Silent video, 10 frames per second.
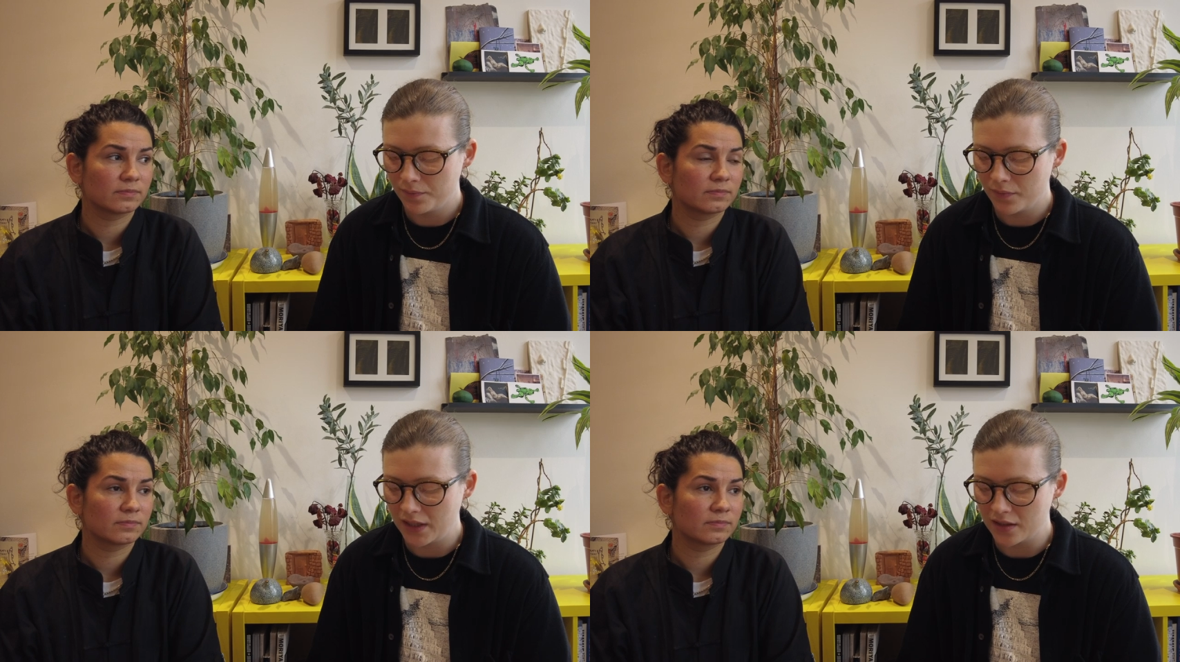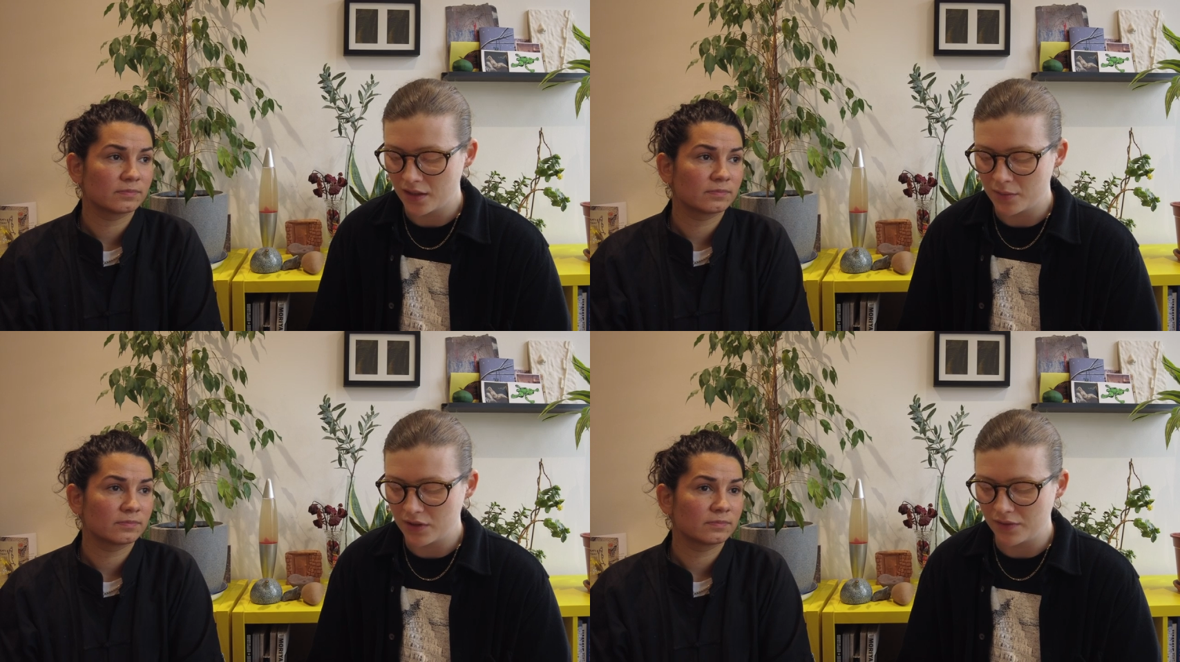Speaker 1: in
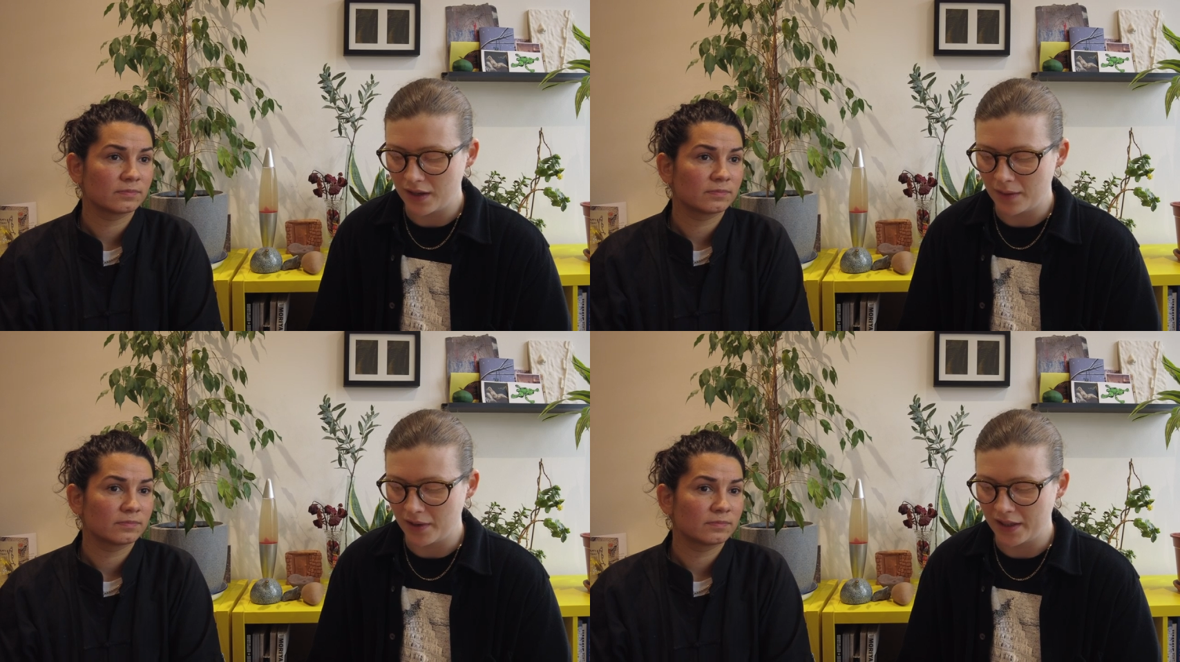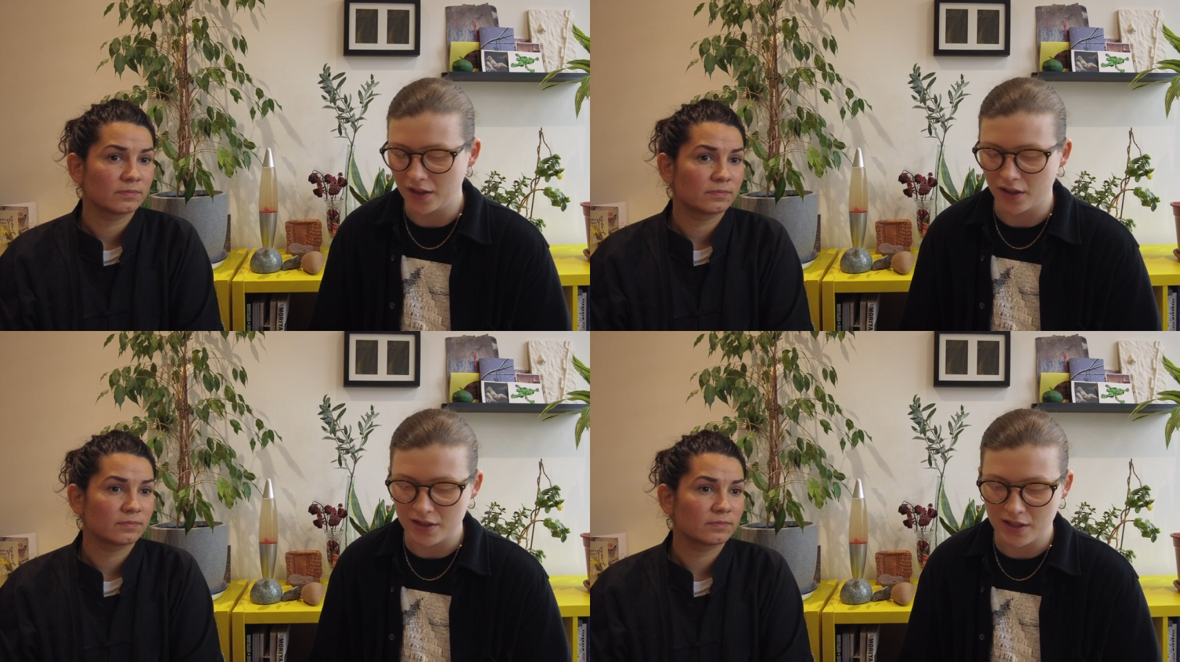terms of am I an
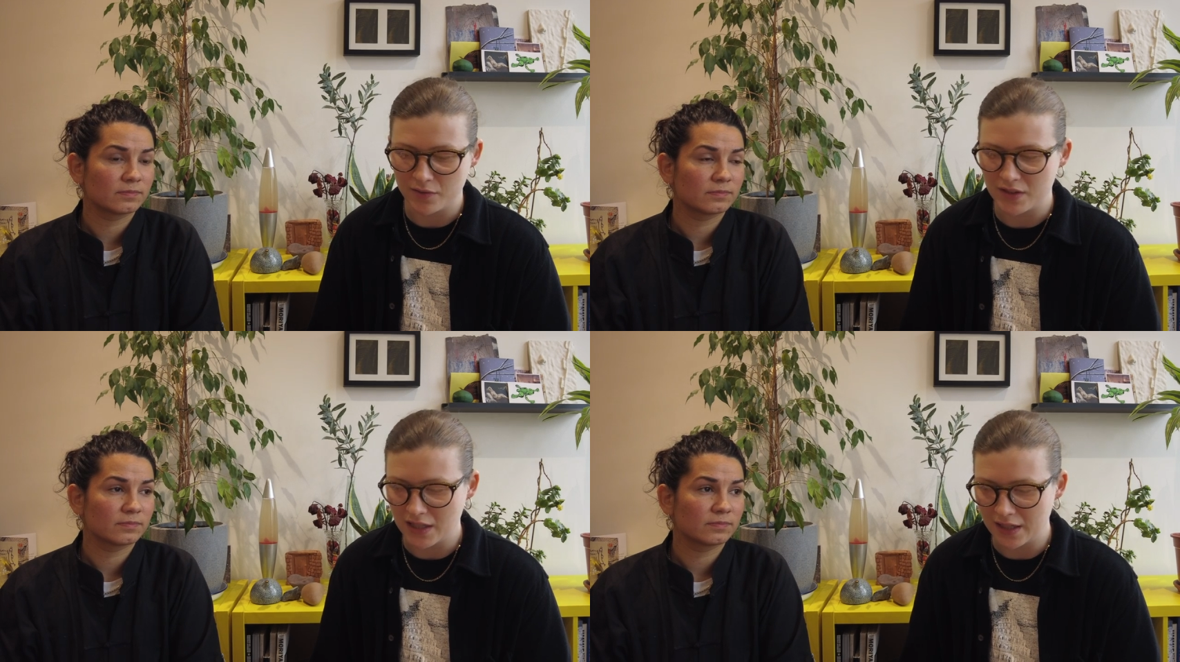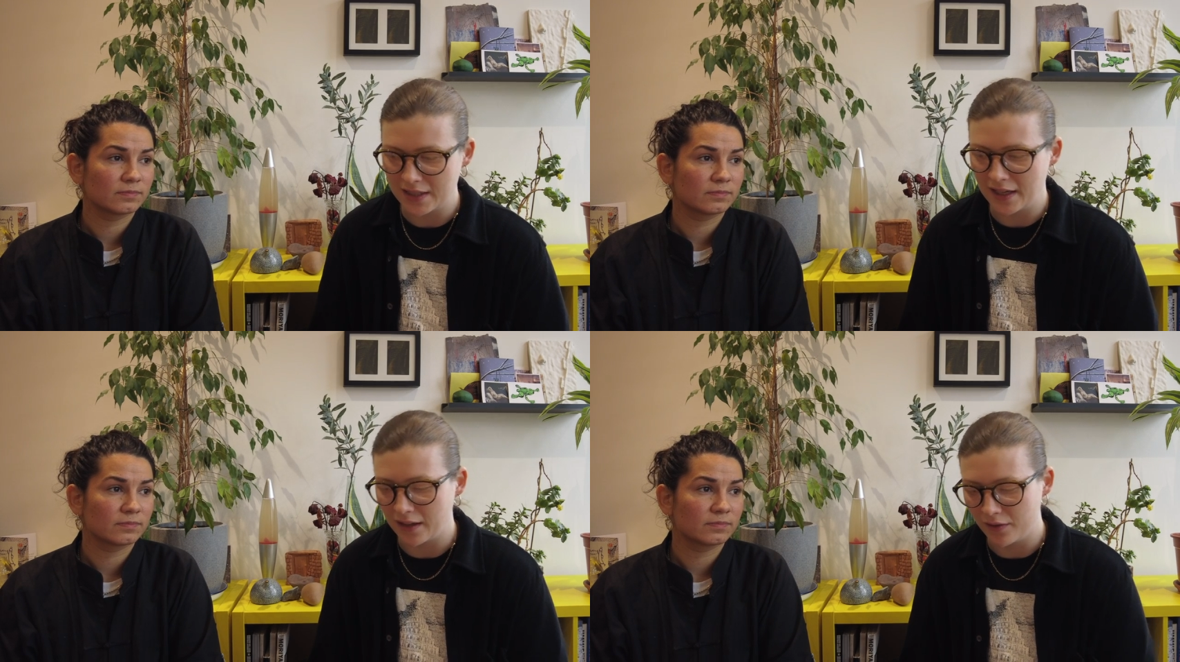artist
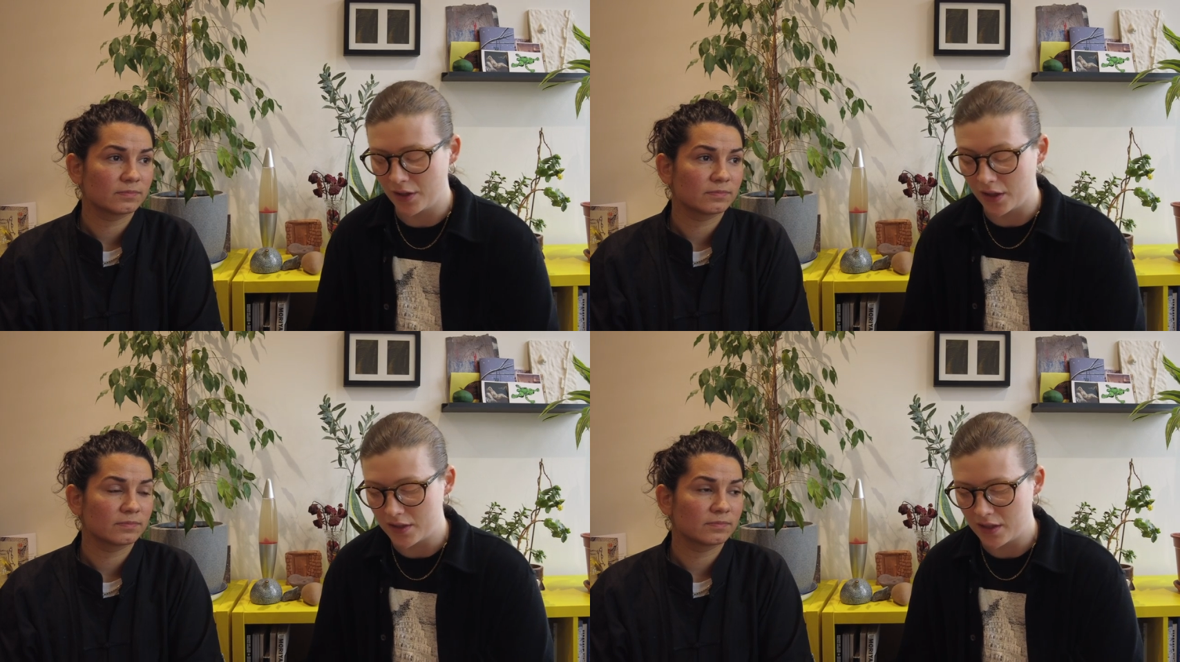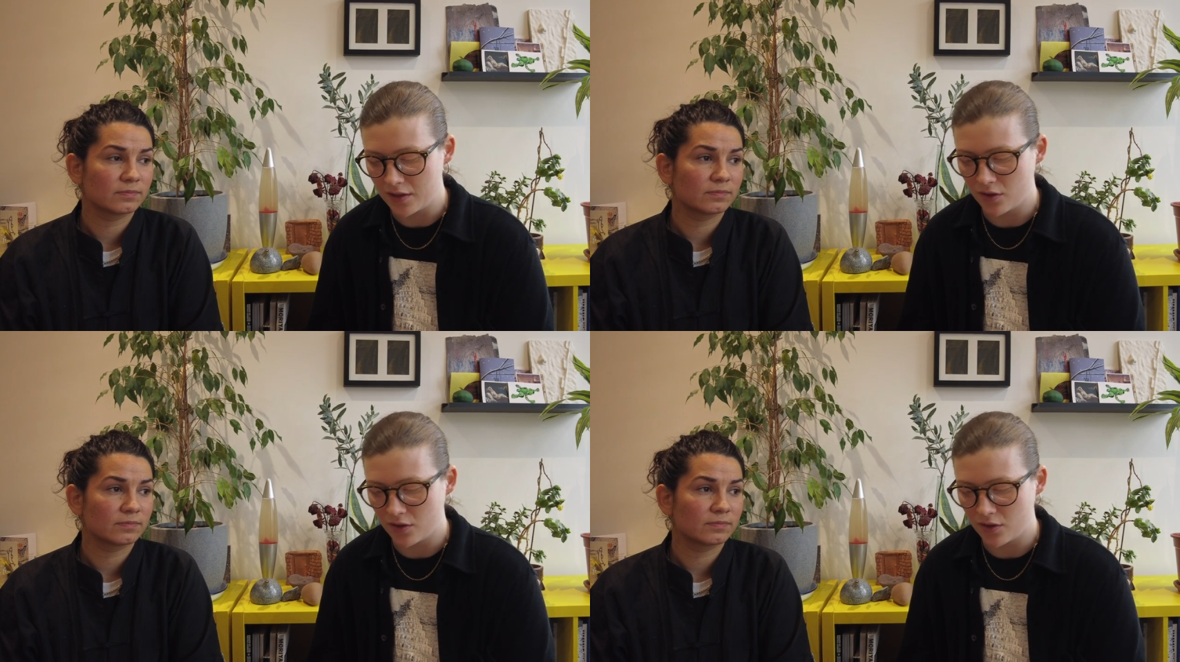facilitating other artists,